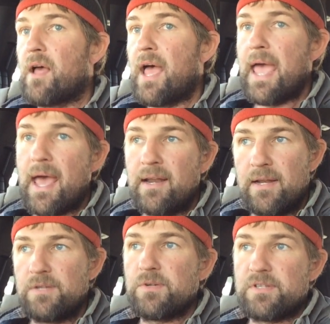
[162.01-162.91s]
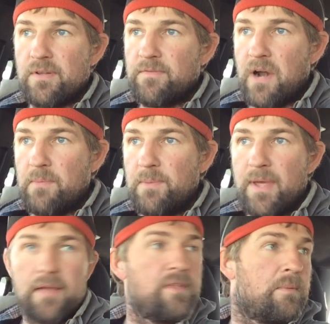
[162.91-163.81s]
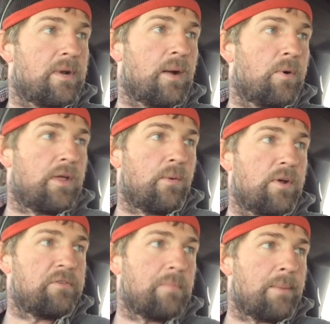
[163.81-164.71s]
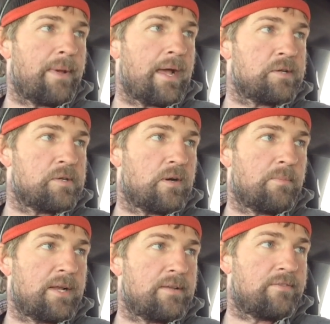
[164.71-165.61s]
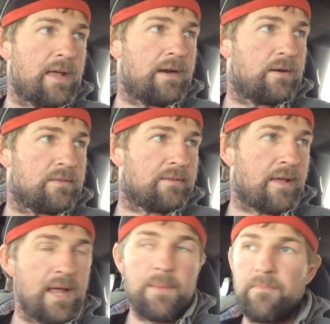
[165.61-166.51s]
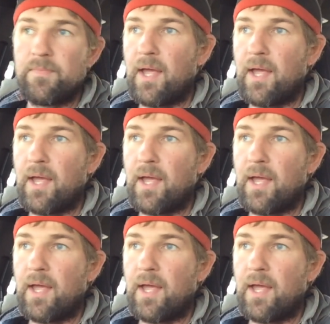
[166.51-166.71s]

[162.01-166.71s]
I had an interest in farming back then, but it wasn't my passion or my desire at the time.